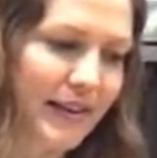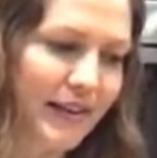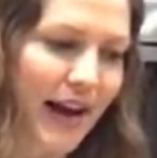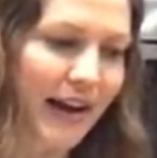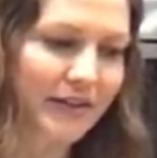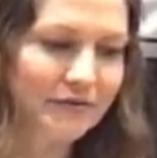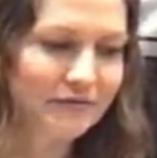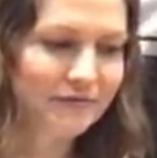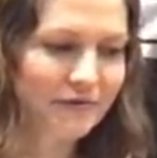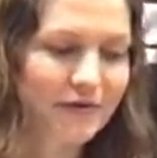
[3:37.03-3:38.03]
like
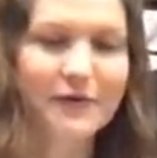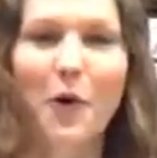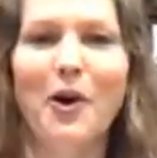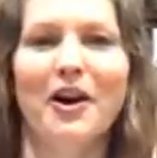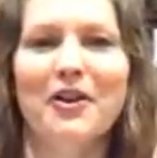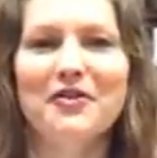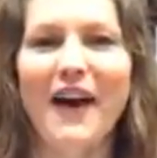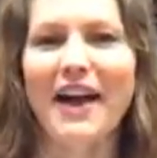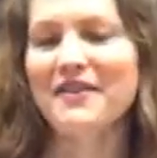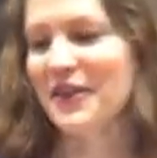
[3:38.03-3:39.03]
4 or
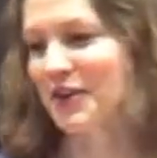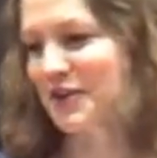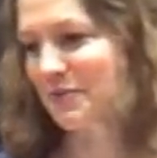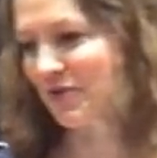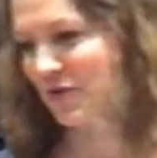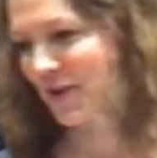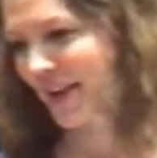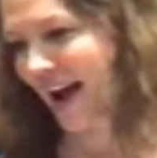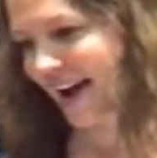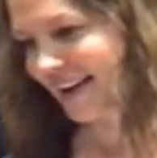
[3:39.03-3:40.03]
5 years before
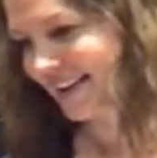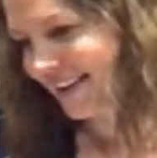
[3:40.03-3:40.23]
that.